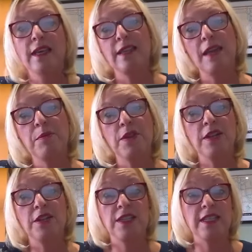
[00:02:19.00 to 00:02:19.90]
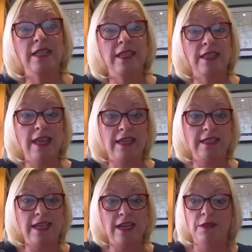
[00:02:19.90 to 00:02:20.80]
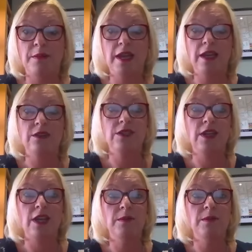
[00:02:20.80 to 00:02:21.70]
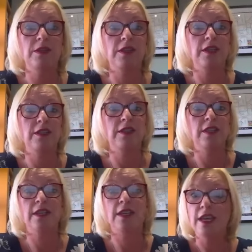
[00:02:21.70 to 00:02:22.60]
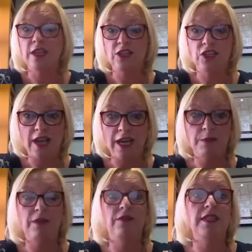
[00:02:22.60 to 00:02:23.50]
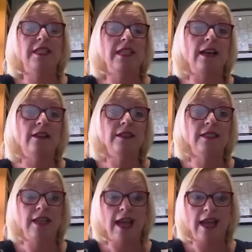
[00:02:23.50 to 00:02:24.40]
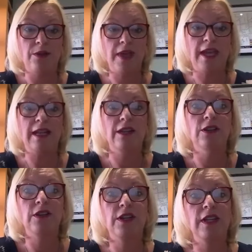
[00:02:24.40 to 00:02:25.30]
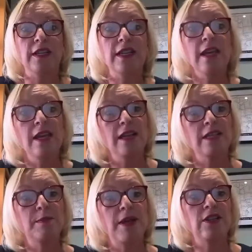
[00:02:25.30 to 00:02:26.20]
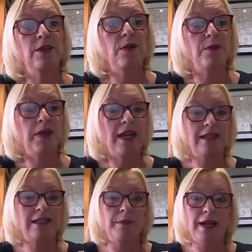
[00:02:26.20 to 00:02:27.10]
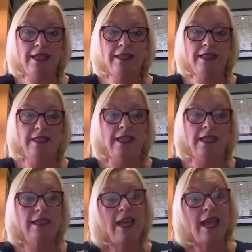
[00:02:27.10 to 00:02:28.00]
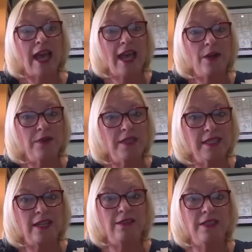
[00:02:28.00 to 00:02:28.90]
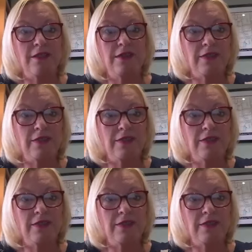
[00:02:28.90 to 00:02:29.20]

The embryologist can then, down the microscope, look at the shape of the cells and how they look, and especially when we get to the blastocyst, how the cells have